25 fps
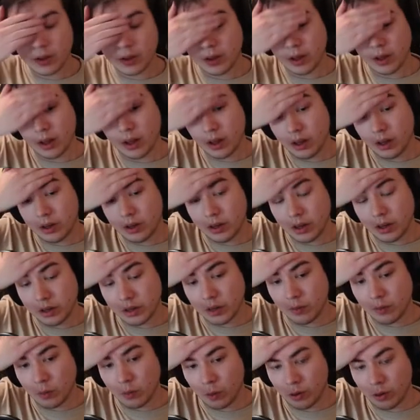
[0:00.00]
It does
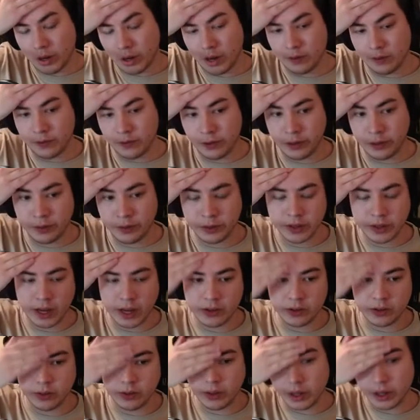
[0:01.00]
have Ward and a full Evo
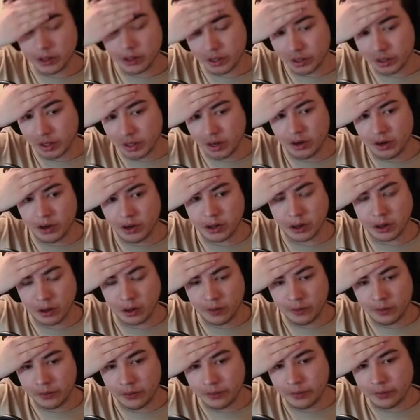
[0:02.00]
stat, so it can just sit in your
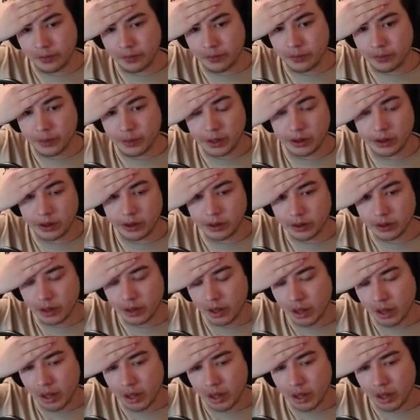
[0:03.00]
curve, be good.